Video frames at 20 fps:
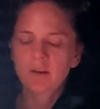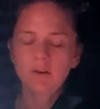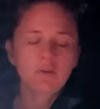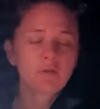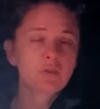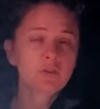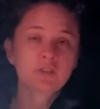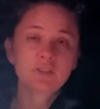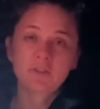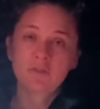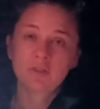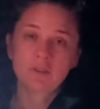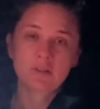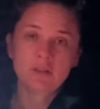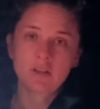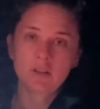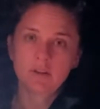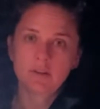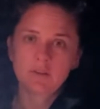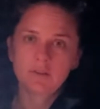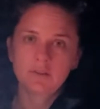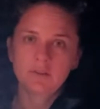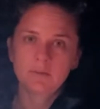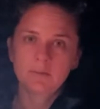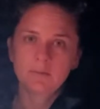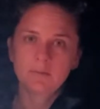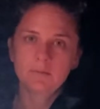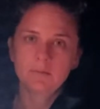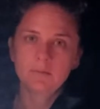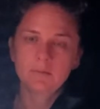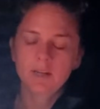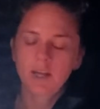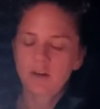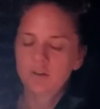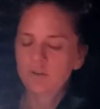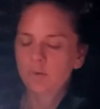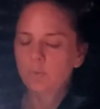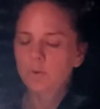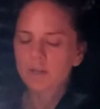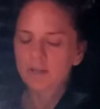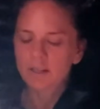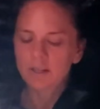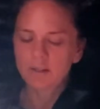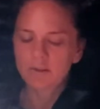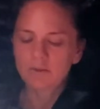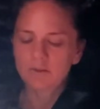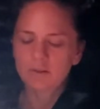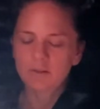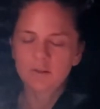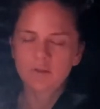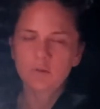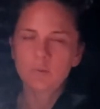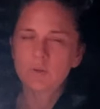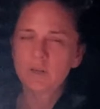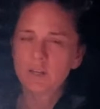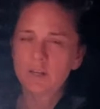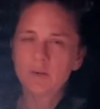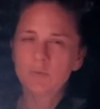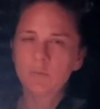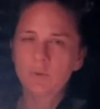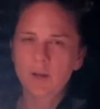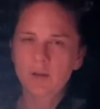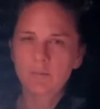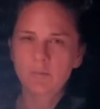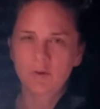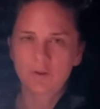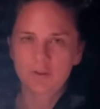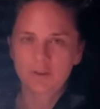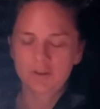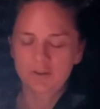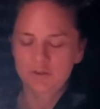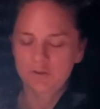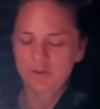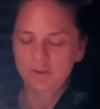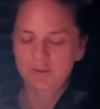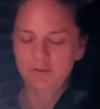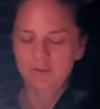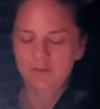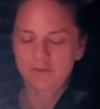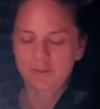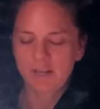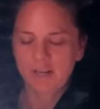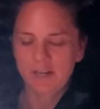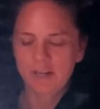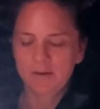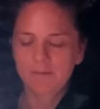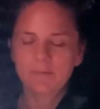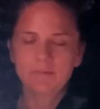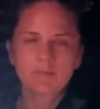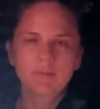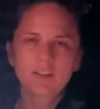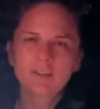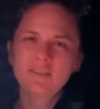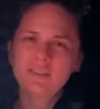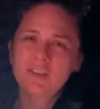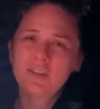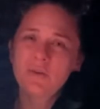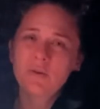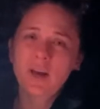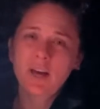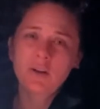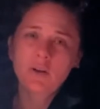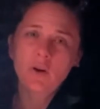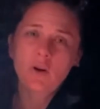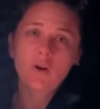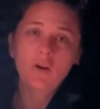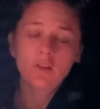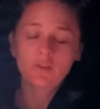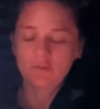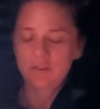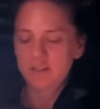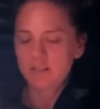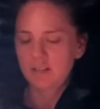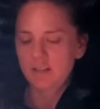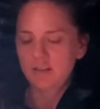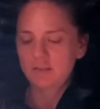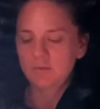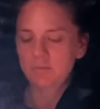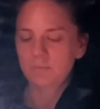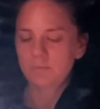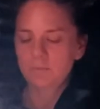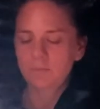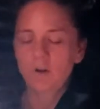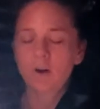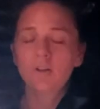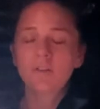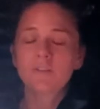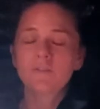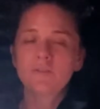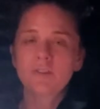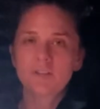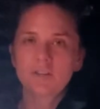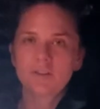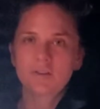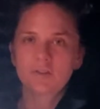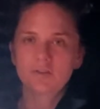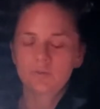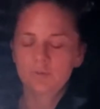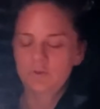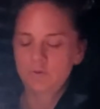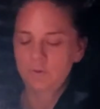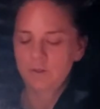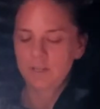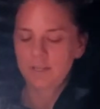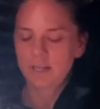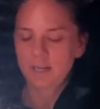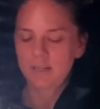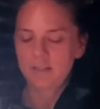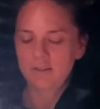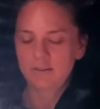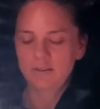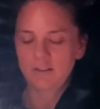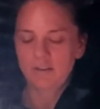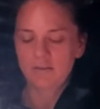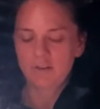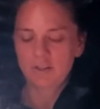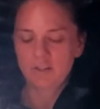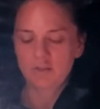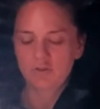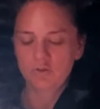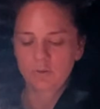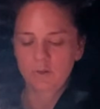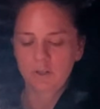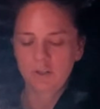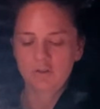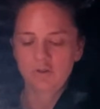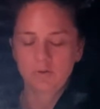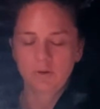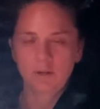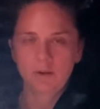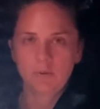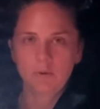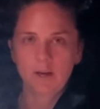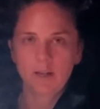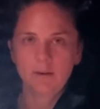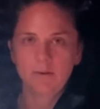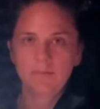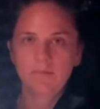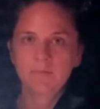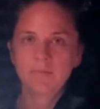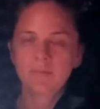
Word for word: for different years. Now you wouldn't you would need way more than two years of data. Let's say you had all of the days, all of the years between 97 and 2021.